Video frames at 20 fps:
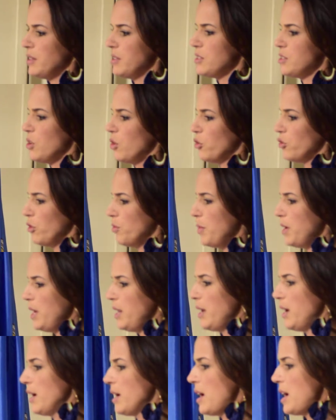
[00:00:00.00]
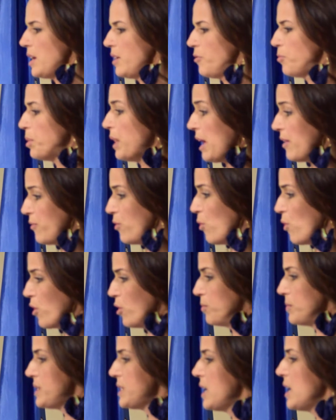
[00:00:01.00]
social media kind of
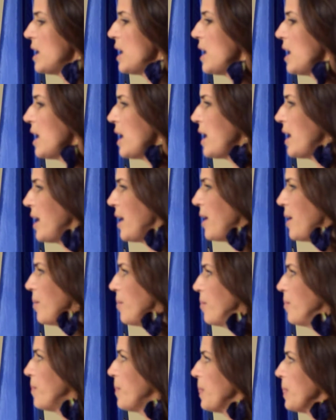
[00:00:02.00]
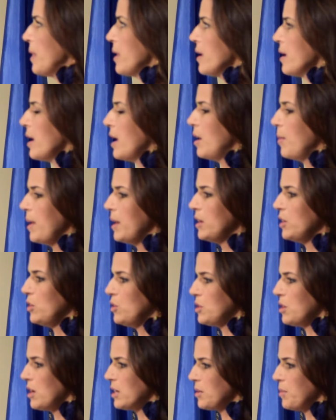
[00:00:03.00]
platforms. And Amanda, you
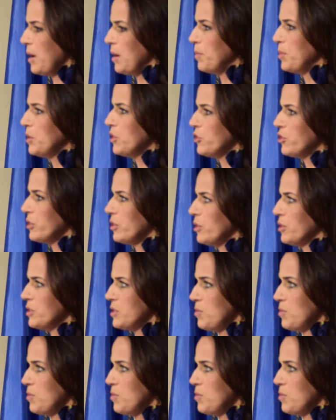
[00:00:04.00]
talked about push alerts